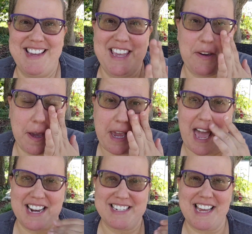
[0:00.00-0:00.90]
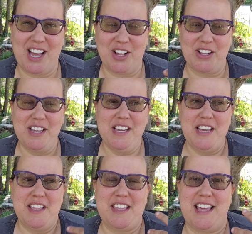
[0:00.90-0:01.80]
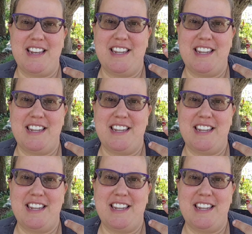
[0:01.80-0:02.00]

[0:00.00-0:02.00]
you can kind of tell that